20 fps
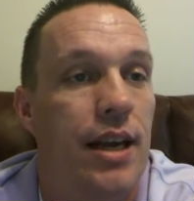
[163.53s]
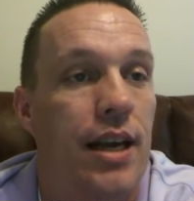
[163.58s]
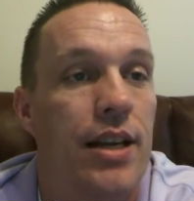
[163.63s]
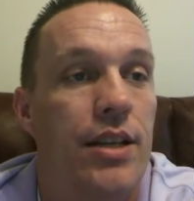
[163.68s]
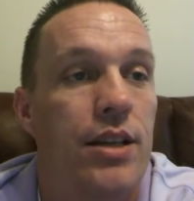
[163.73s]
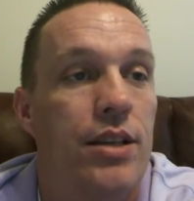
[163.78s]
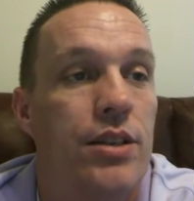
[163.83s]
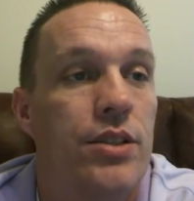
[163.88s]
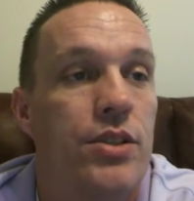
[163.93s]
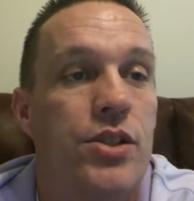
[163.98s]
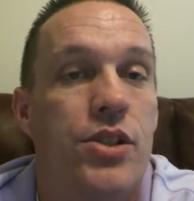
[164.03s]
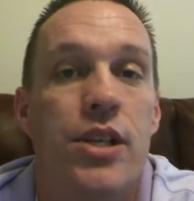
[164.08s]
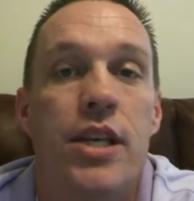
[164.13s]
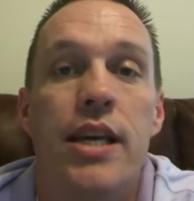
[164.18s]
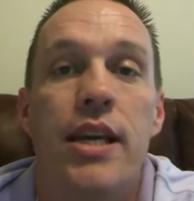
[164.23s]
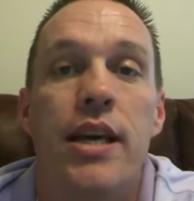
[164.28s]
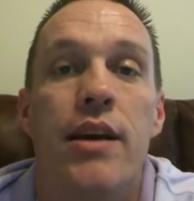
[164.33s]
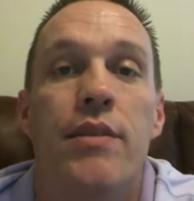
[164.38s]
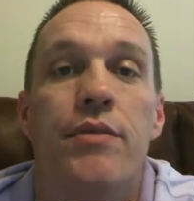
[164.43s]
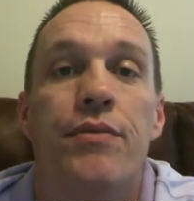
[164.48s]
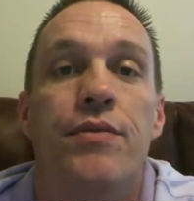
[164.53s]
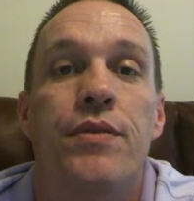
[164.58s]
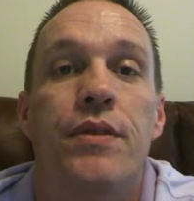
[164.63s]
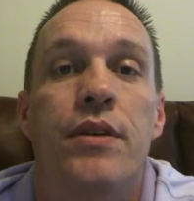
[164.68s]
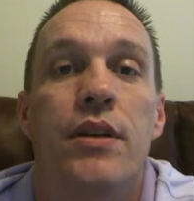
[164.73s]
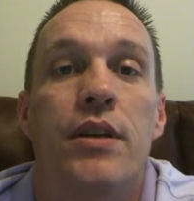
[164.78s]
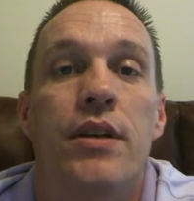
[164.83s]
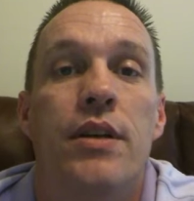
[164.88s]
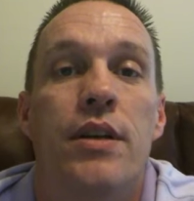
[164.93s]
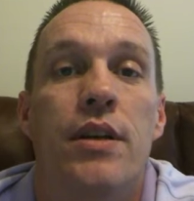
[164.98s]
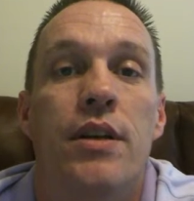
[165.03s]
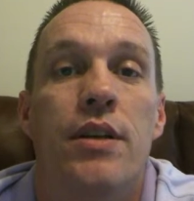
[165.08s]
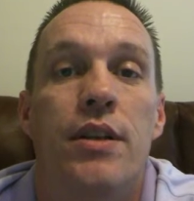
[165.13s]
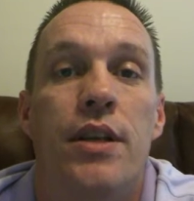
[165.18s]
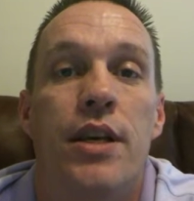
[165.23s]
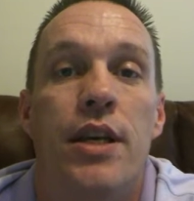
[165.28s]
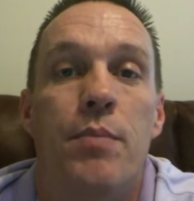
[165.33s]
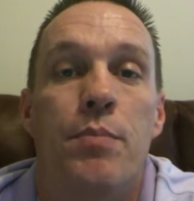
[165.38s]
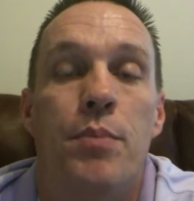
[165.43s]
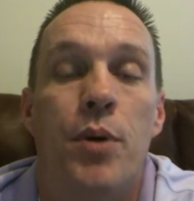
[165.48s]
and see if
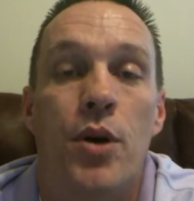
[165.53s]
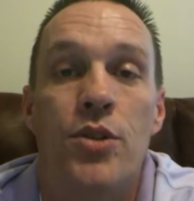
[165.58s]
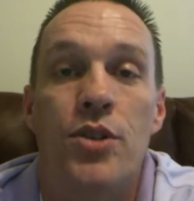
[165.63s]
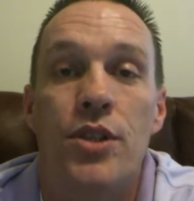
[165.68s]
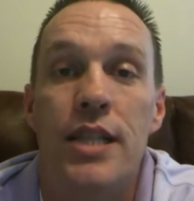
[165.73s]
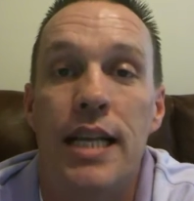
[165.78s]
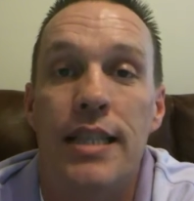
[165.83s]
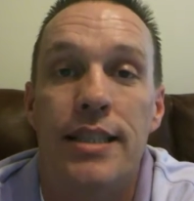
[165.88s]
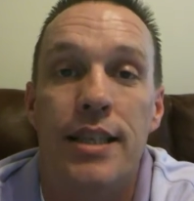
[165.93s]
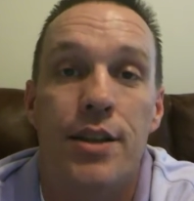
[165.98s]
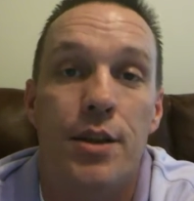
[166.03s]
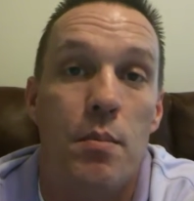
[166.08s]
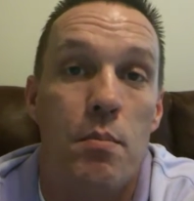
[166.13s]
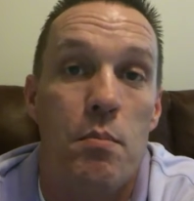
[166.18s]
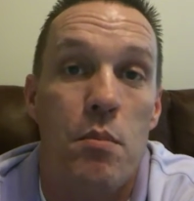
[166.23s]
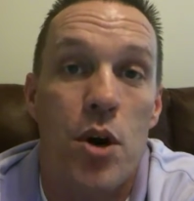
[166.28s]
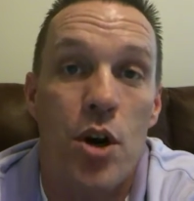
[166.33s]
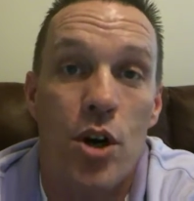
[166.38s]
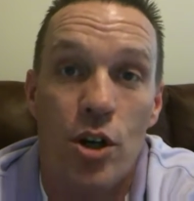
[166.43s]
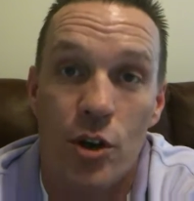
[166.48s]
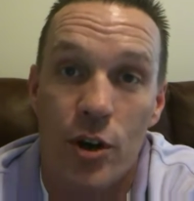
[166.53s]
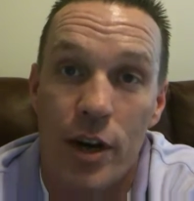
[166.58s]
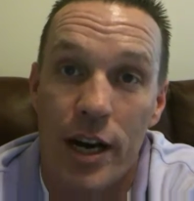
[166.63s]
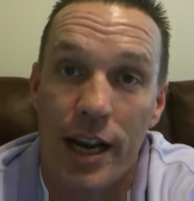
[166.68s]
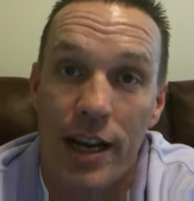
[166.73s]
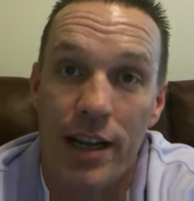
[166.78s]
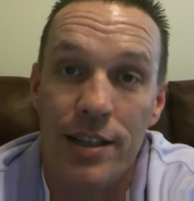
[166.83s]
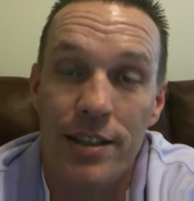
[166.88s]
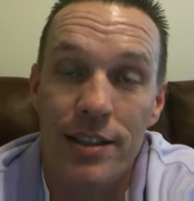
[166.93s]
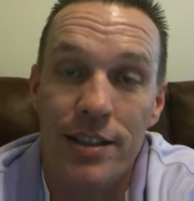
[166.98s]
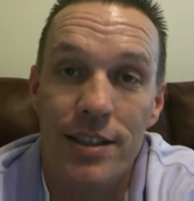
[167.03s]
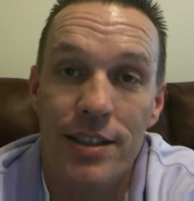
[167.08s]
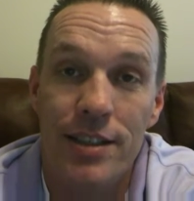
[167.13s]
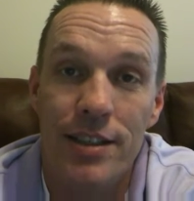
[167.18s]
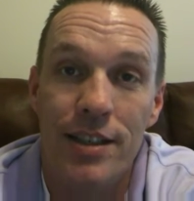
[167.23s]
the person that did the murdering,